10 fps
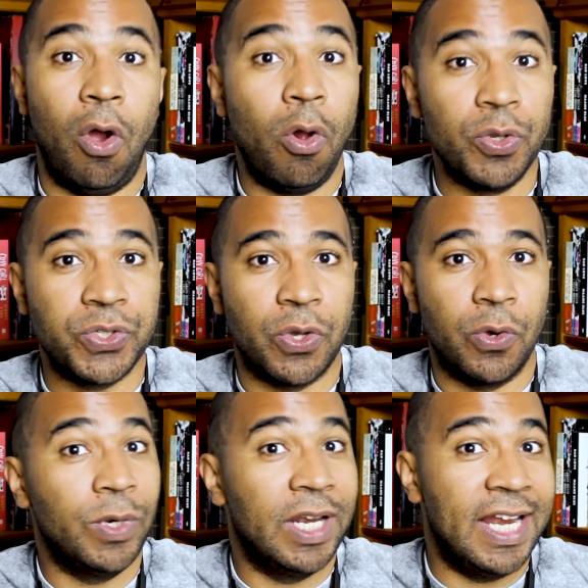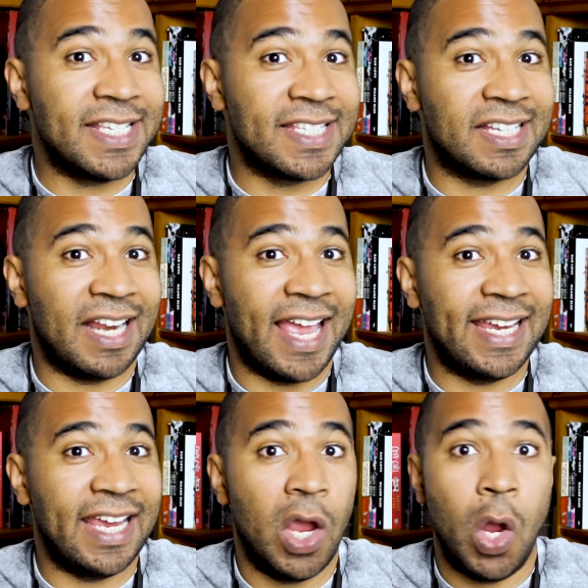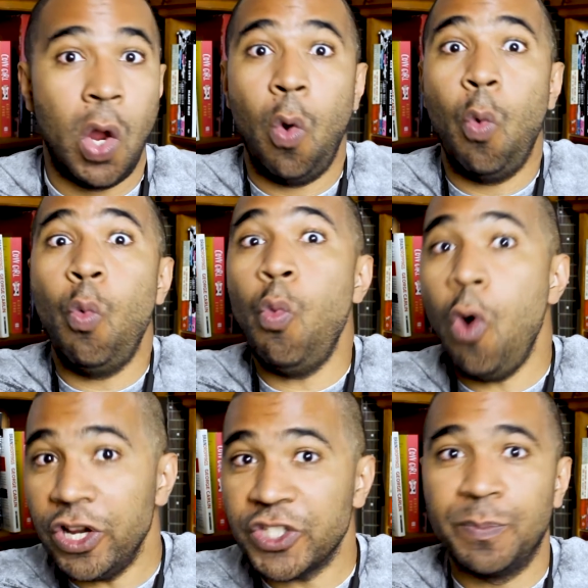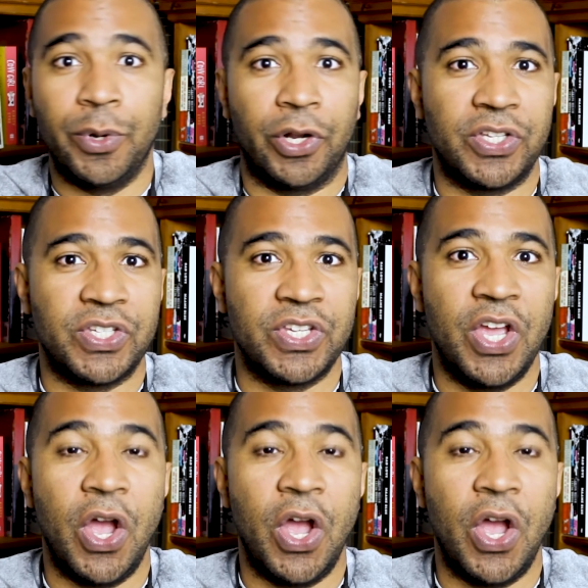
Also, lists like worst books